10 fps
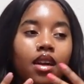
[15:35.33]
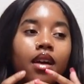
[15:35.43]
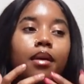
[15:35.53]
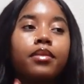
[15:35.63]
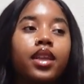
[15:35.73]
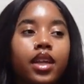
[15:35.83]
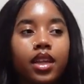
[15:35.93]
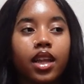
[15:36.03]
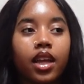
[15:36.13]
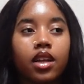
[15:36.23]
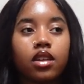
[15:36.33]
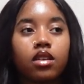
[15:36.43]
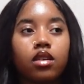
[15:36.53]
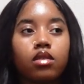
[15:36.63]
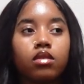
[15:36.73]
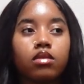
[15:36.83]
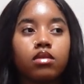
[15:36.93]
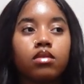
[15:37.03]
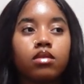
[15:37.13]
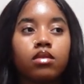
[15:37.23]
I'm thinking like, yo,
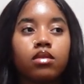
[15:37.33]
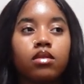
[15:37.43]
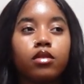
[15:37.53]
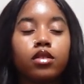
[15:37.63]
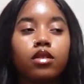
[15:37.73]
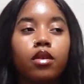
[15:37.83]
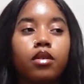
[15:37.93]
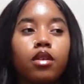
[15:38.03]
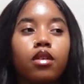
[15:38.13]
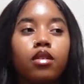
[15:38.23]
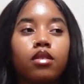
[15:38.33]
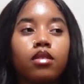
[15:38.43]
what's going on?